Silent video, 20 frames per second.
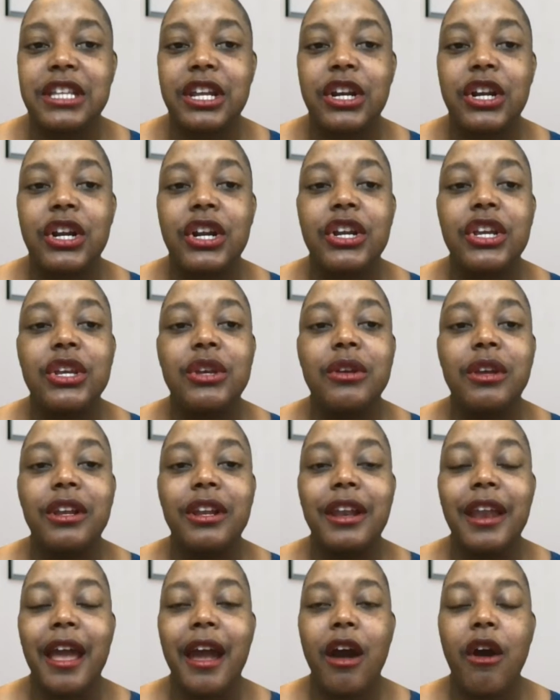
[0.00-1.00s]
Center, you
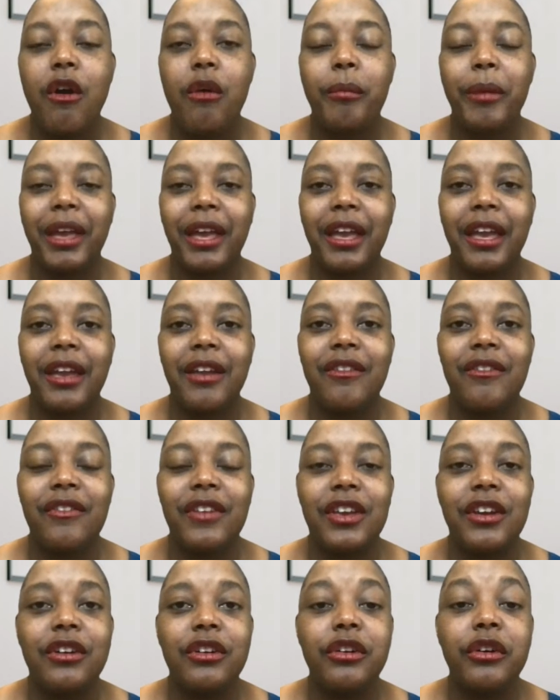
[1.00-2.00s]
can now pay
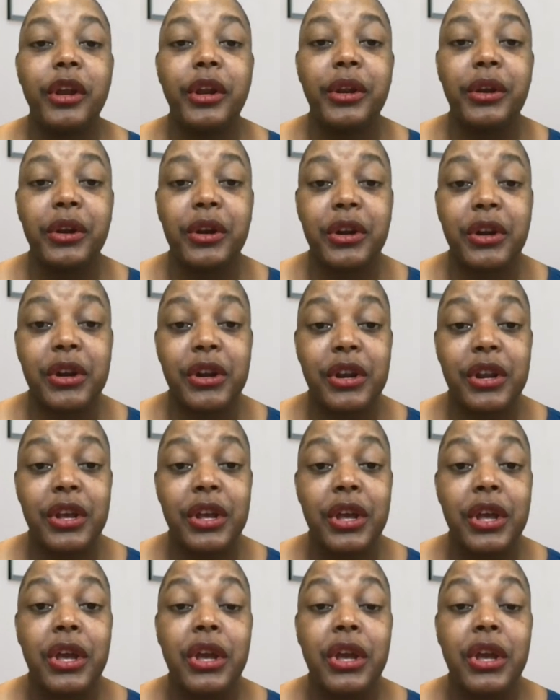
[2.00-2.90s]
via credit card